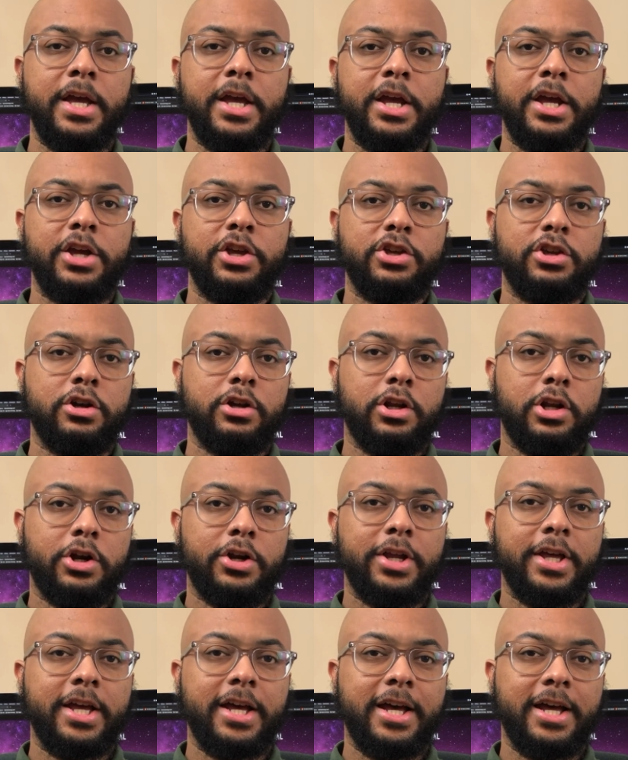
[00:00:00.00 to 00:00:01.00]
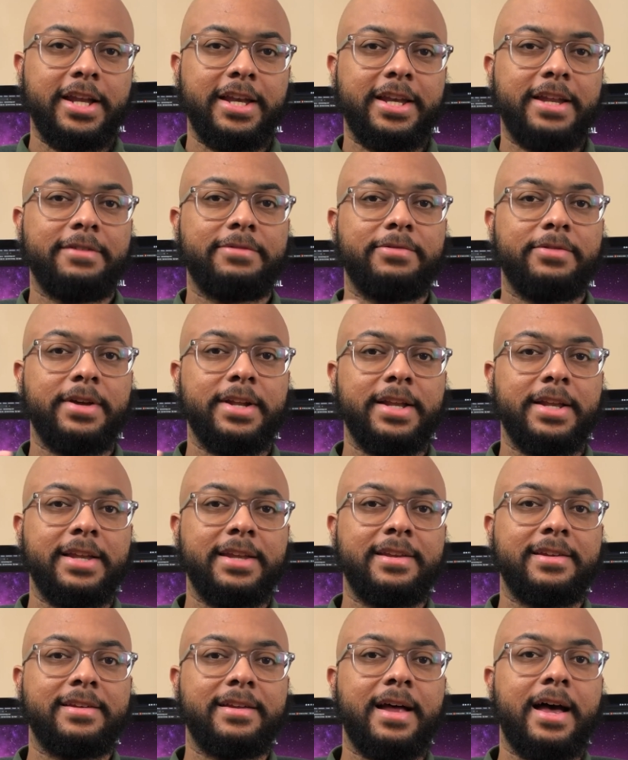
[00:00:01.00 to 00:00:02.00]
you're learning a different
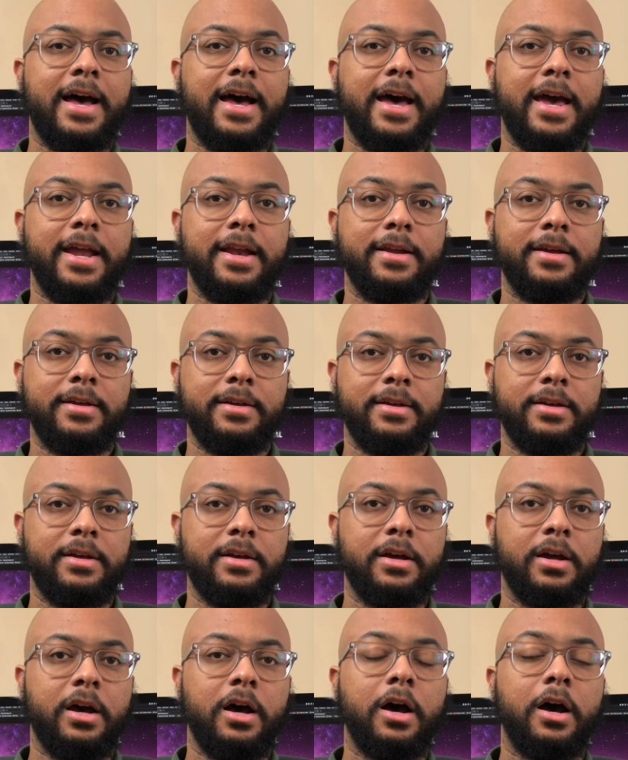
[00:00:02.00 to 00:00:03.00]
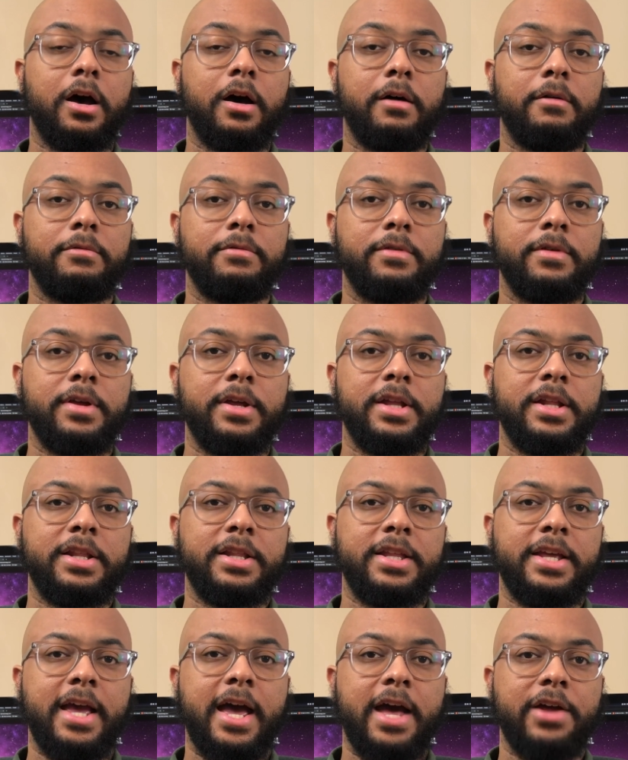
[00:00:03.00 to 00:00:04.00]
side of
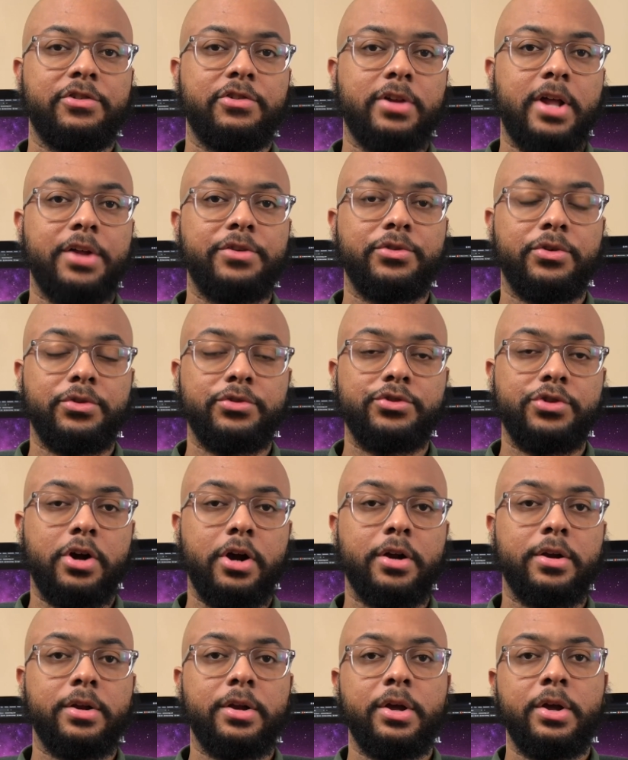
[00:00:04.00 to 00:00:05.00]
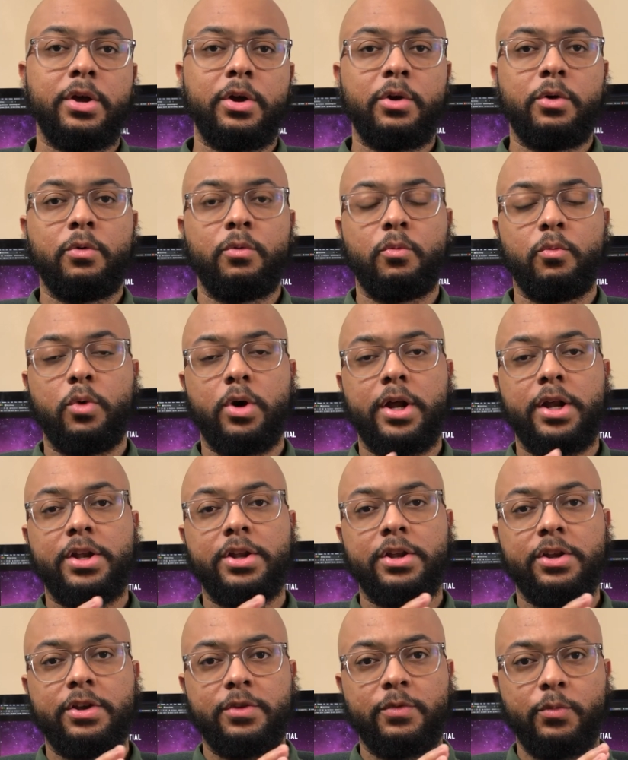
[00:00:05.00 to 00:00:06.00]
the astrological chart.
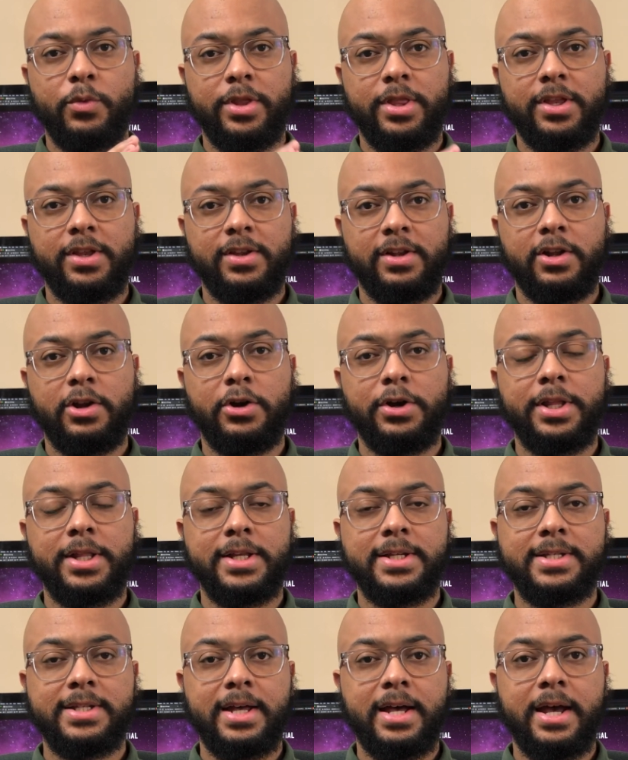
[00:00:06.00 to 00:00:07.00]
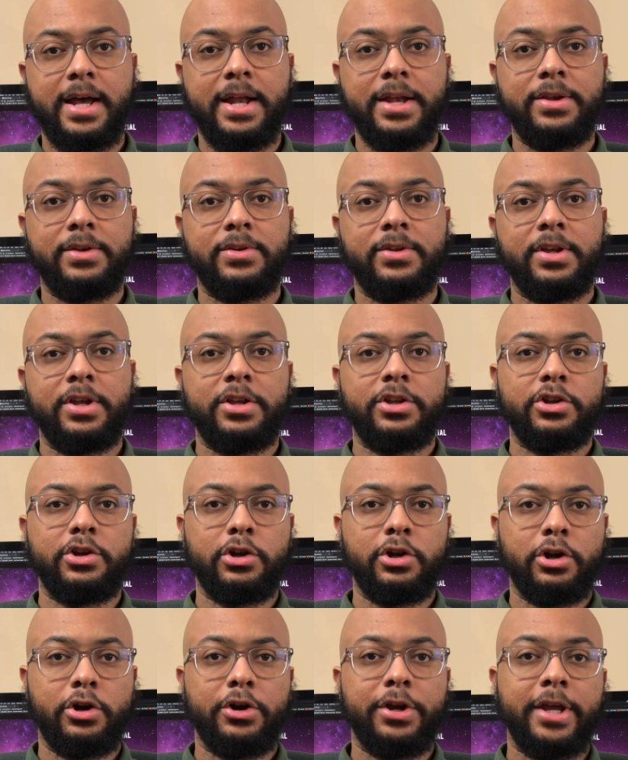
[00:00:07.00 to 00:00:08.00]
One, with learning the signs, you're
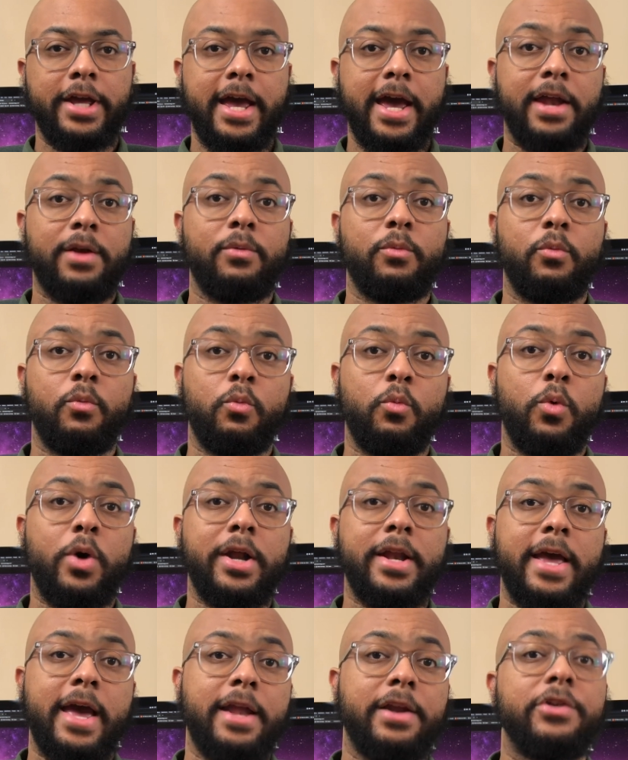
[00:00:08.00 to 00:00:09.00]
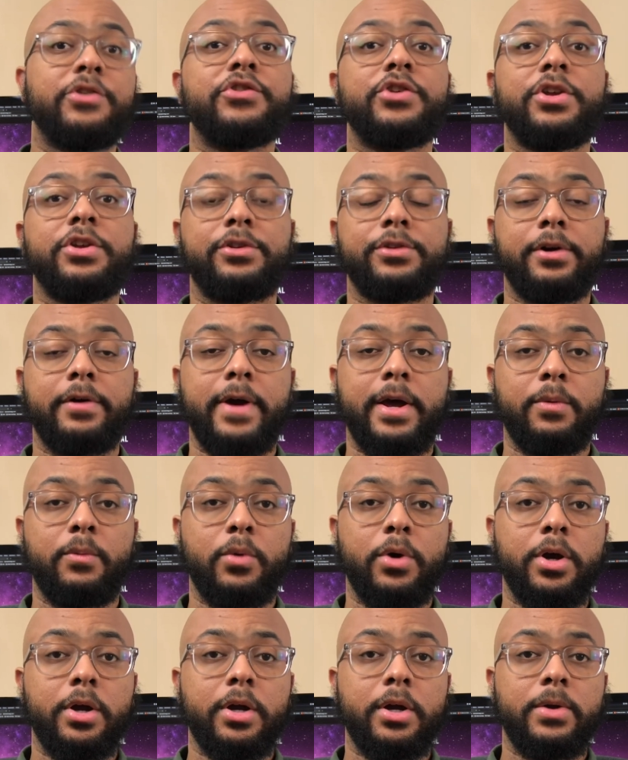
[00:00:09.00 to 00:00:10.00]
learning at what energies are at
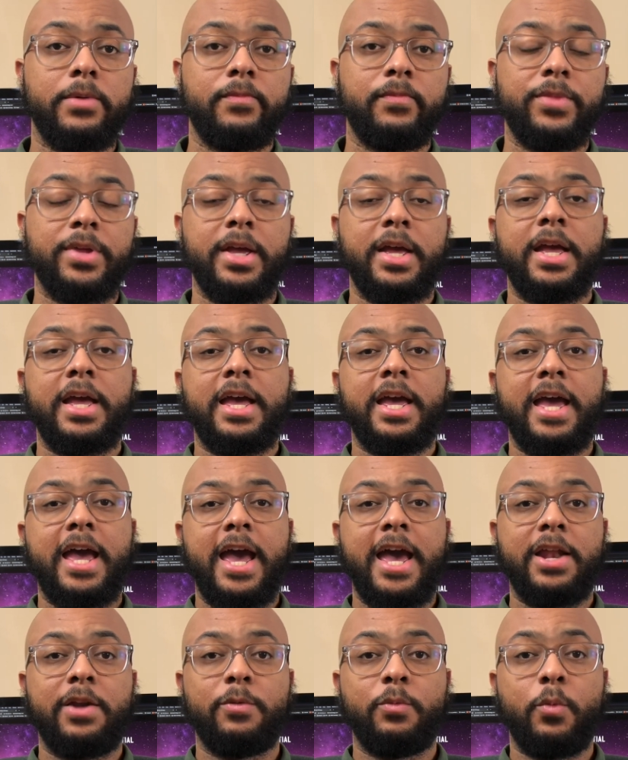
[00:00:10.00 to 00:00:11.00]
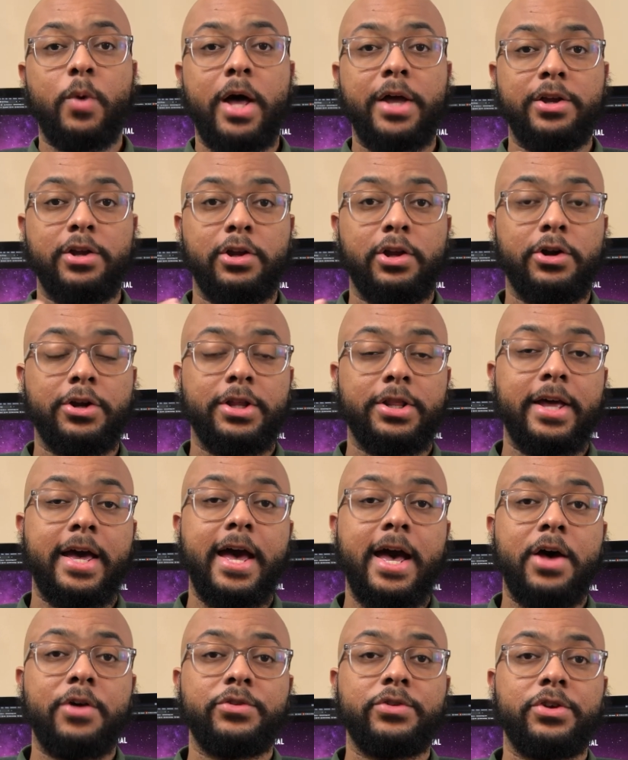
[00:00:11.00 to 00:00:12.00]
work. And while you're learning the
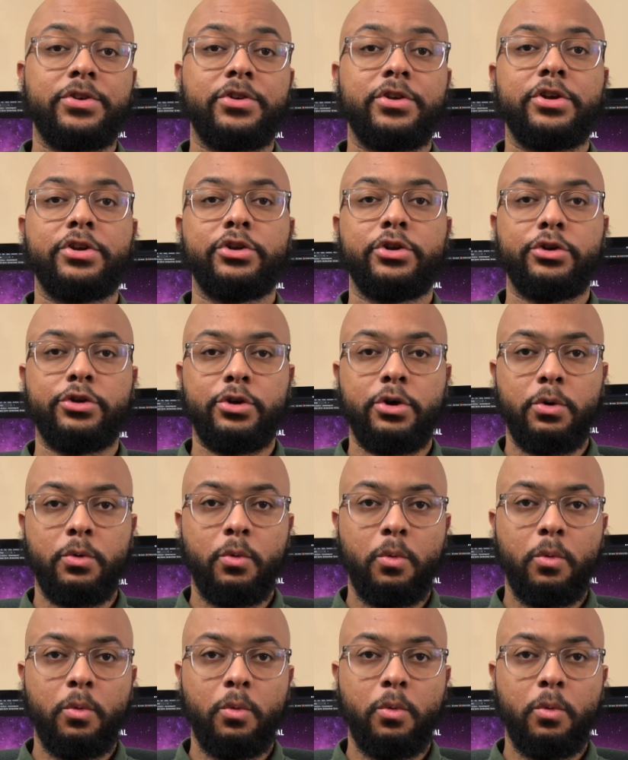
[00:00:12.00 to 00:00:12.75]
houses, you'll know